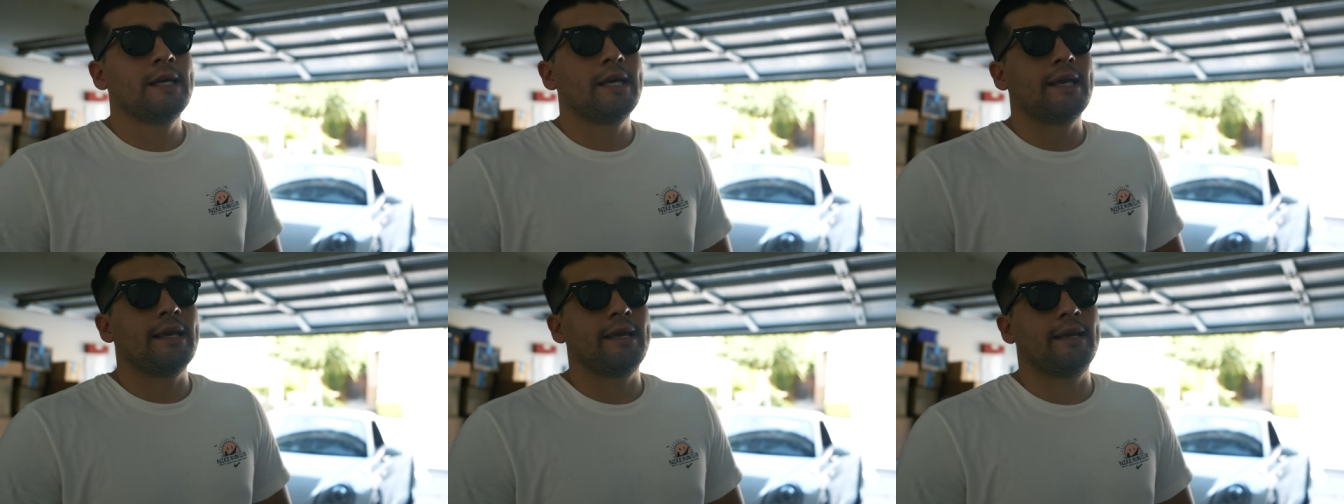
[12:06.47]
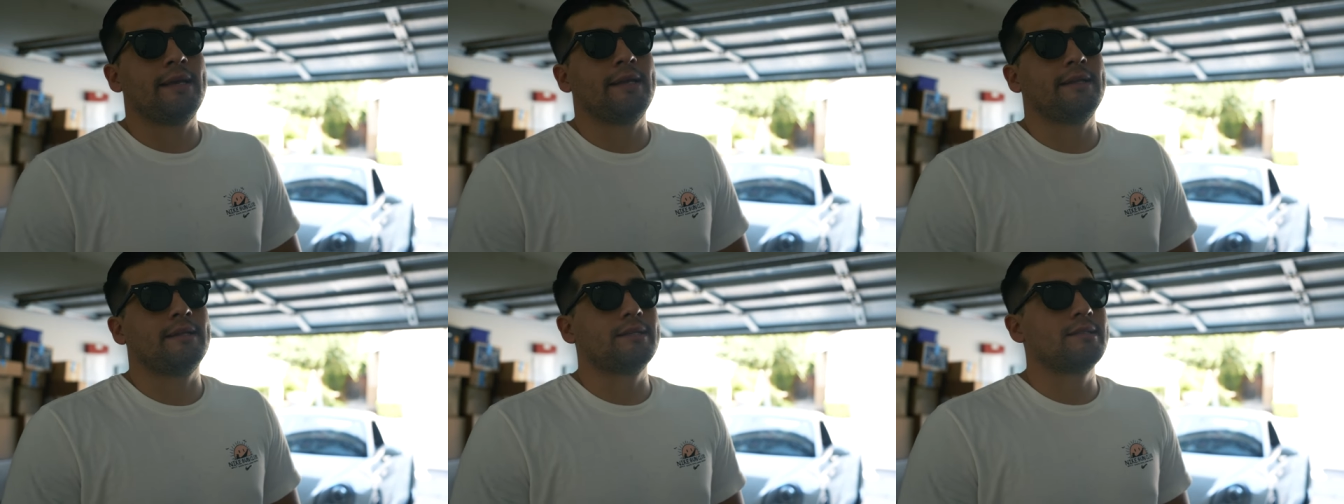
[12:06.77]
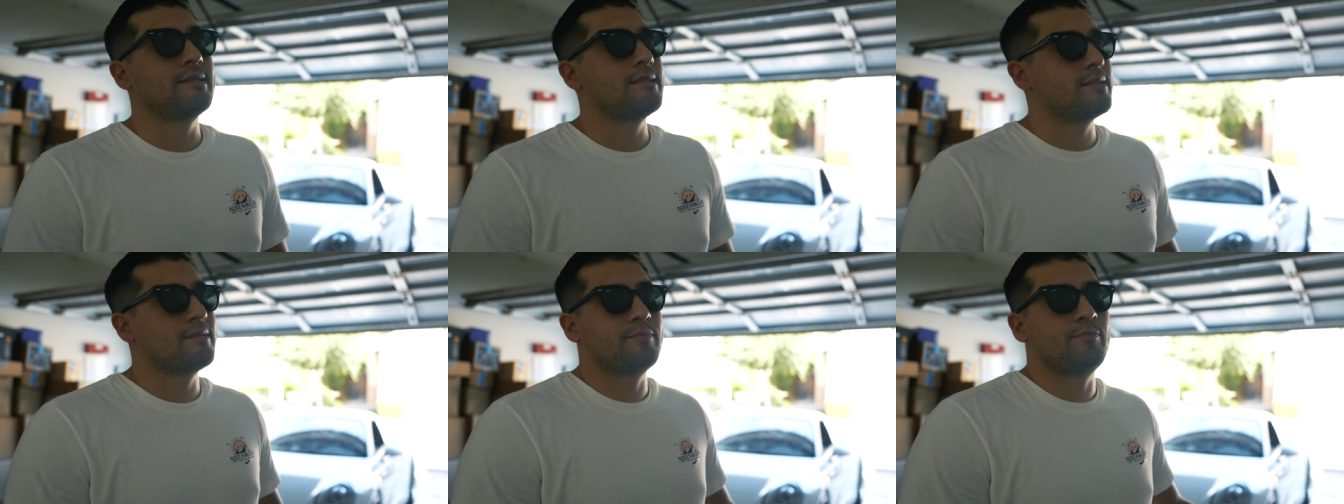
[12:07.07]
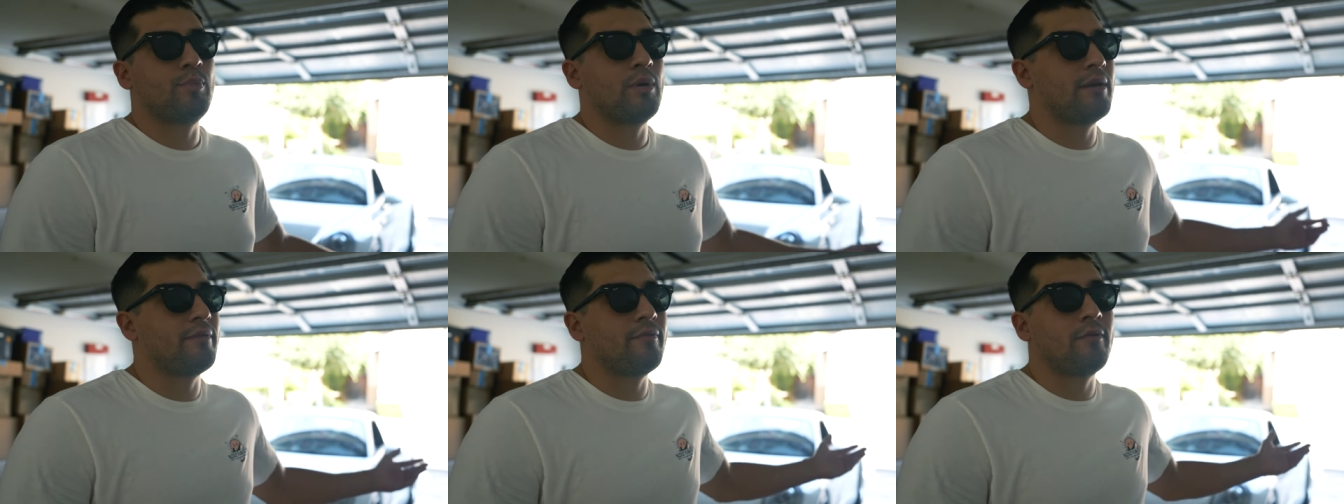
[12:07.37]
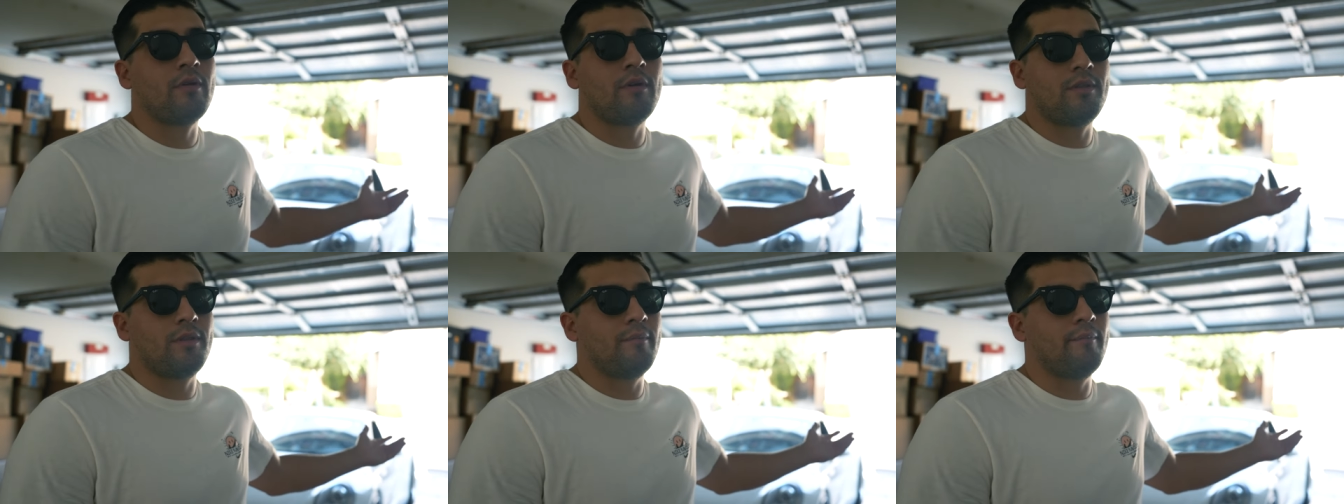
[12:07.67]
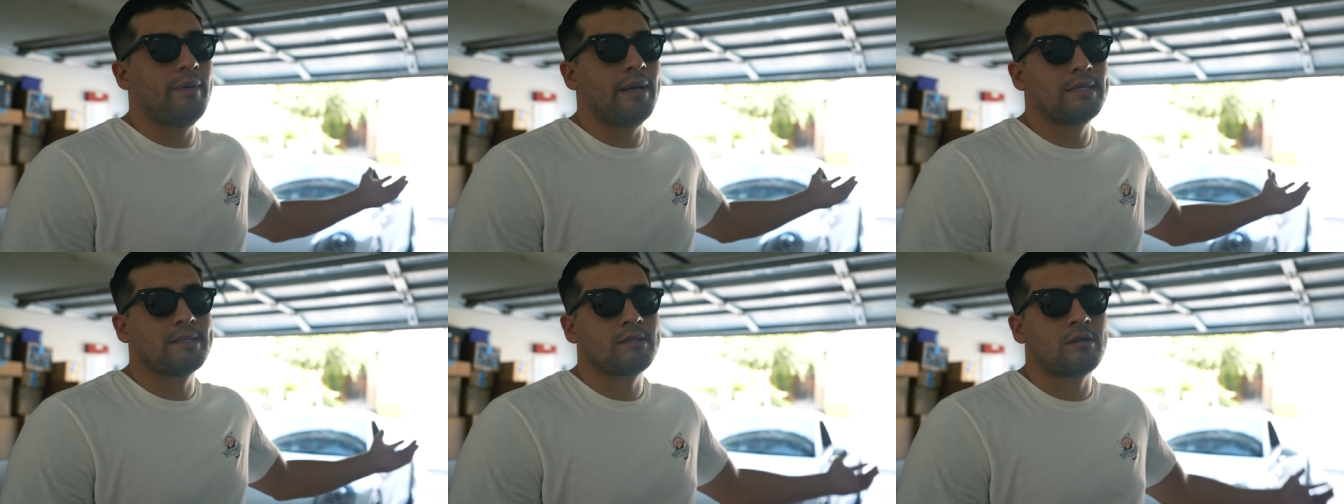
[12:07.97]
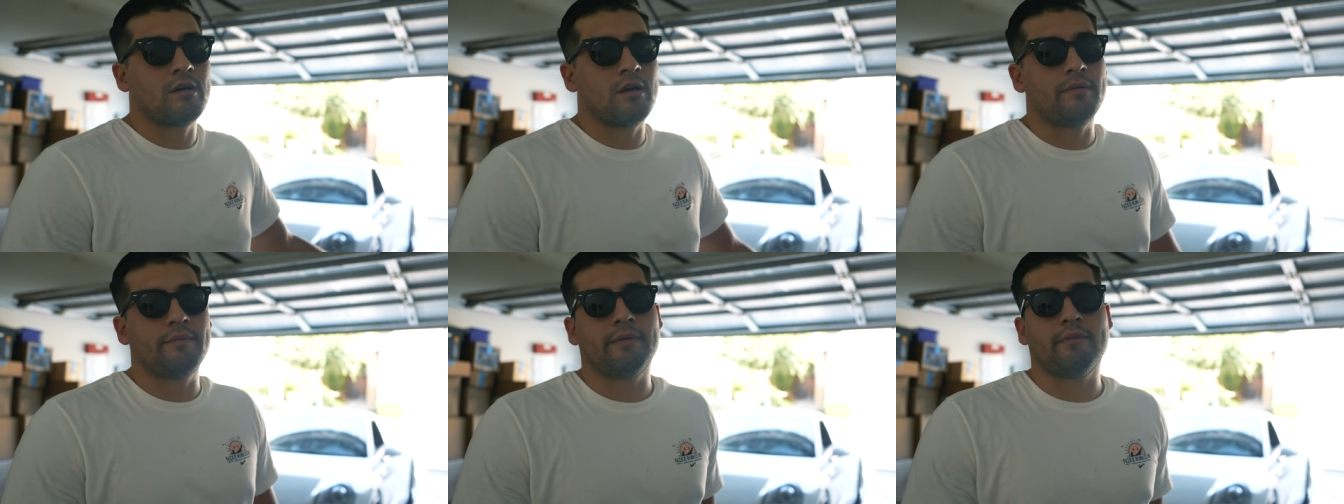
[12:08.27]
And this is by far the best
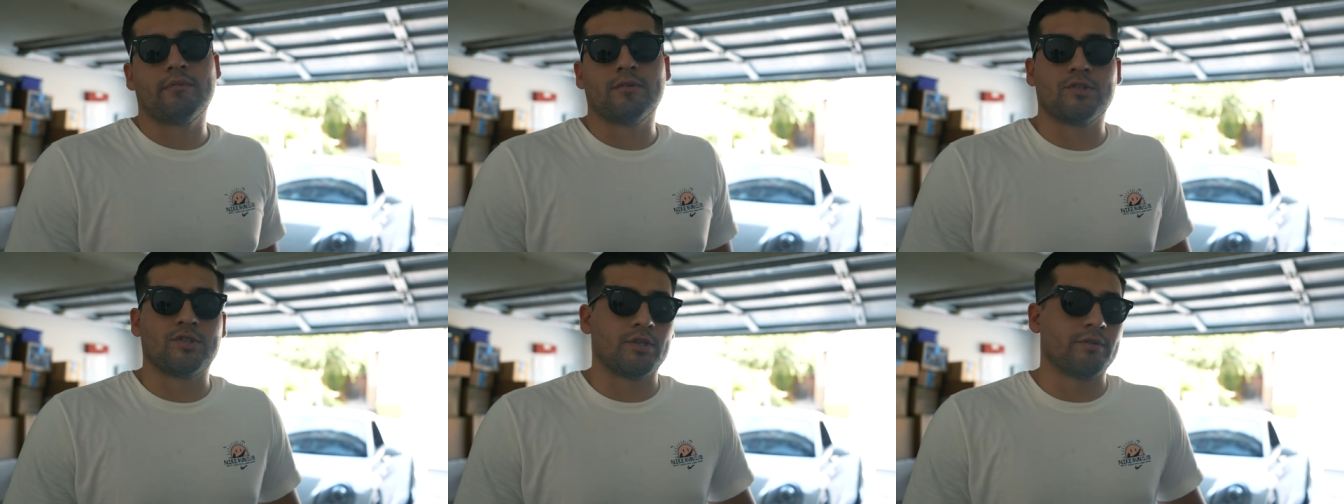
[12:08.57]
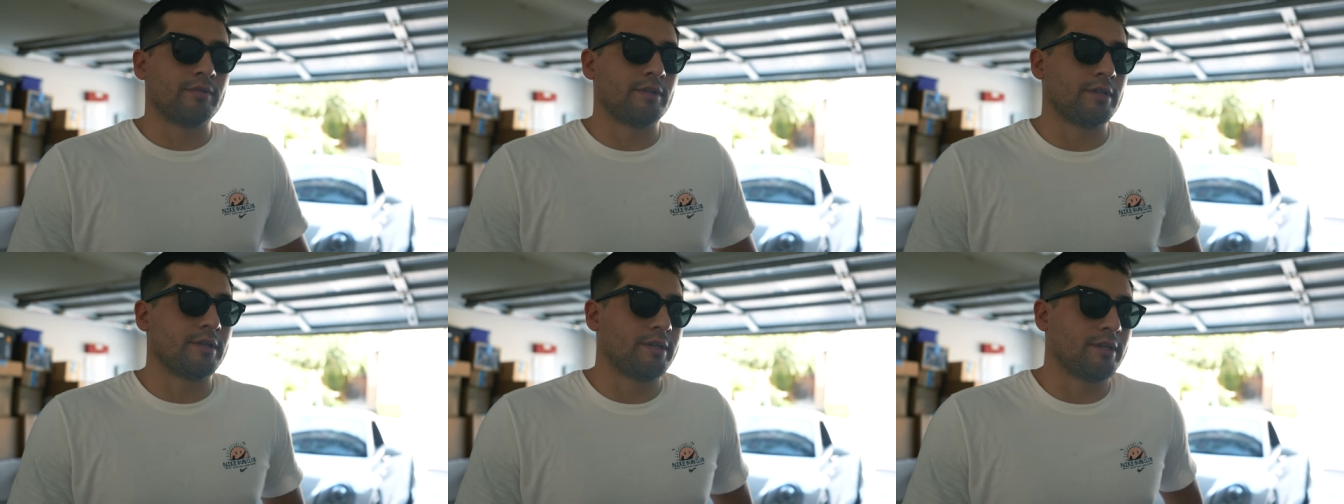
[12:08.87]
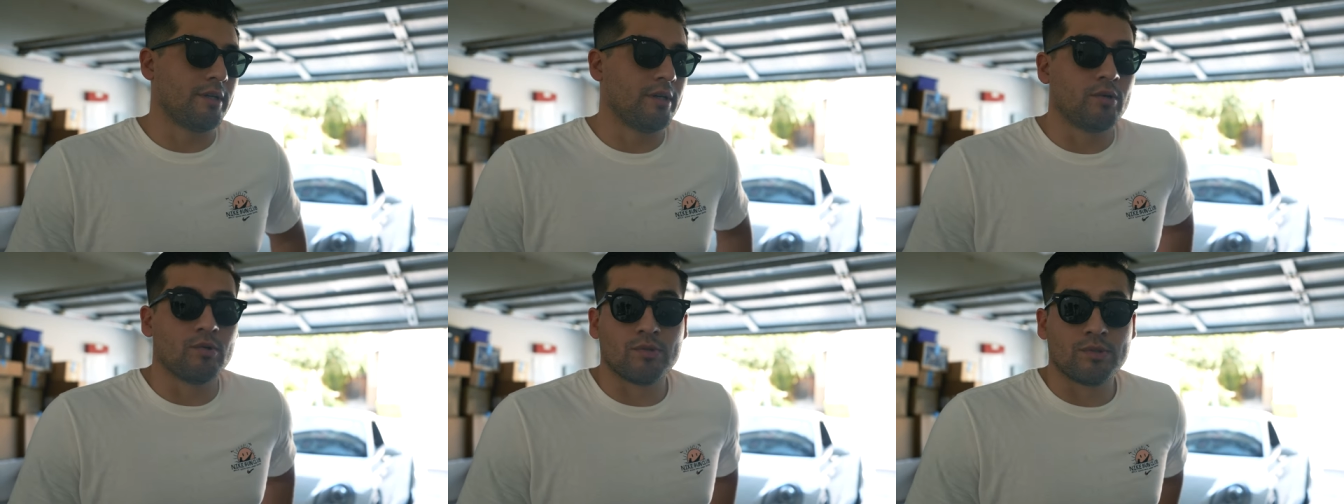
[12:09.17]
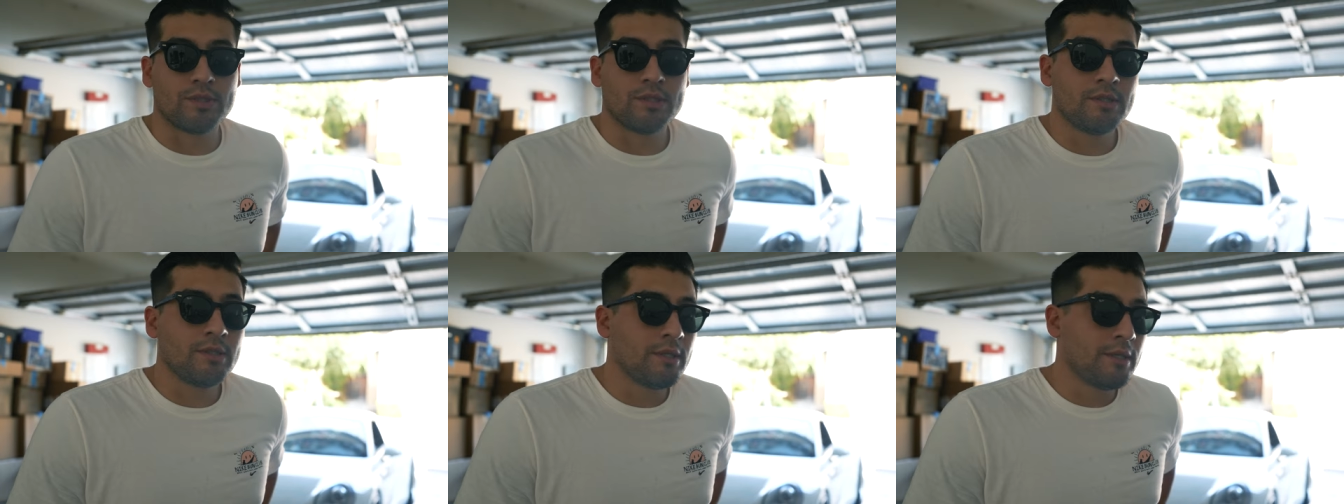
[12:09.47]
car I've ever driven and owned.